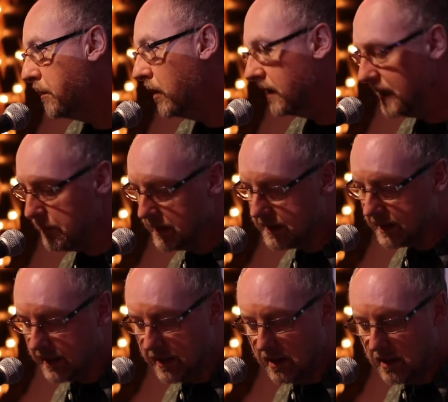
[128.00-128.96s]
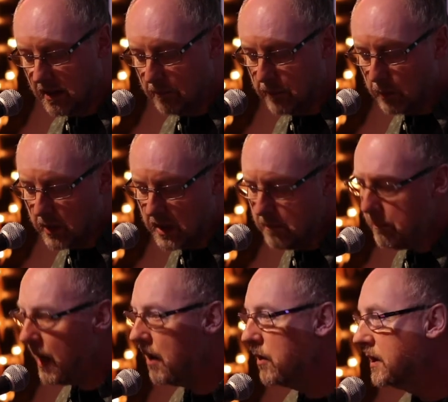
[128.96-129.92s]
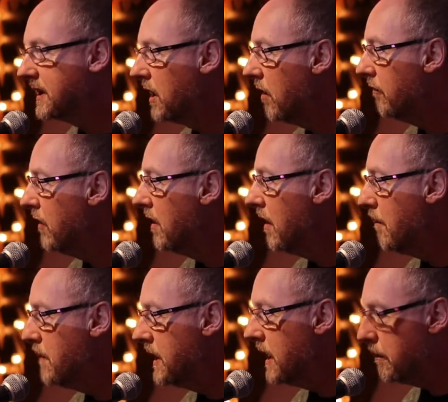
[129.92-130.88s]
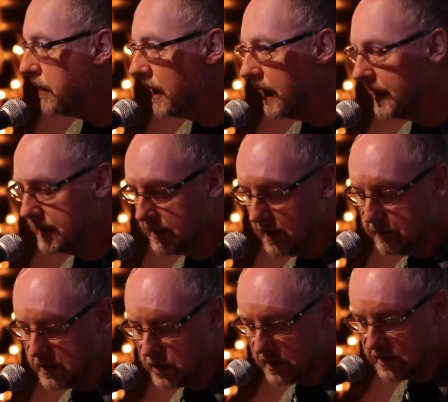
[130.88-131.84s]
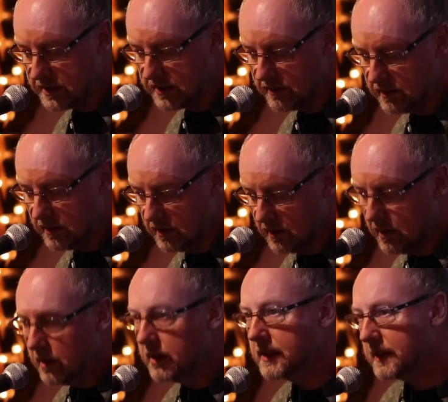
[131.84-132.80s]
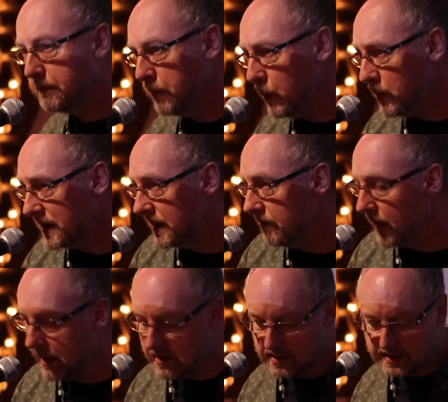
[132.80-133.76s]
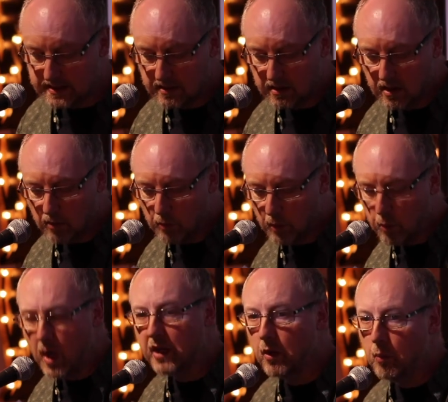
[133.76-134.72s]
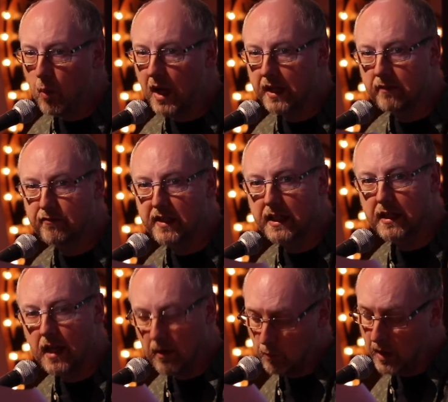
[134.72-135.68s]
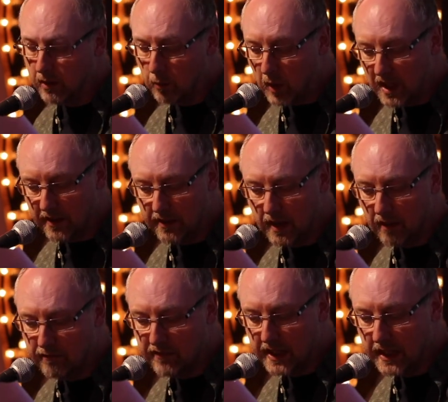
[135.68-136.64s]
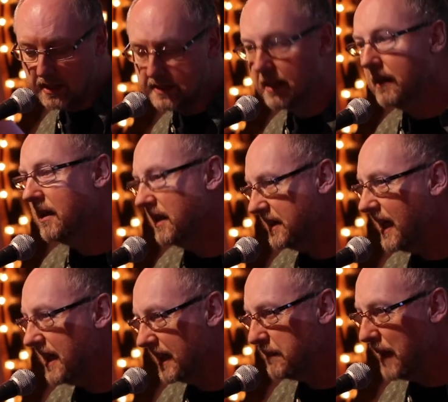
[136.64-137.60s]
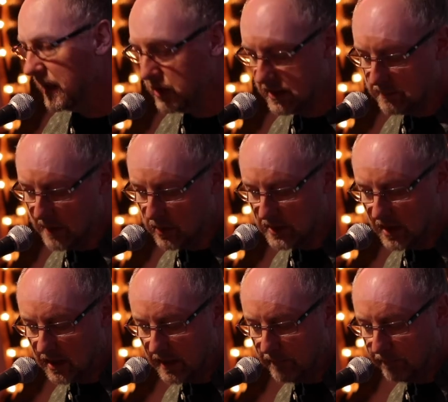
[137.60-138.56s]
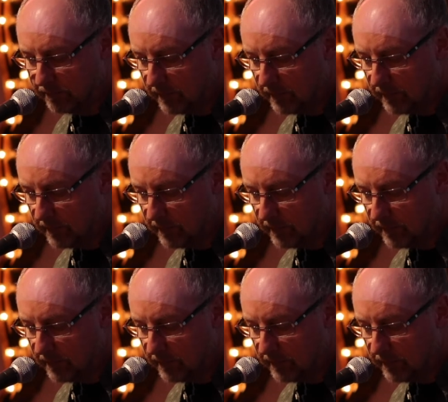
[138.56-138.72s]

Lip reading: proximity, but were composed of manipulated images. Sports events were one-on-one affairs, tennis matches mostly.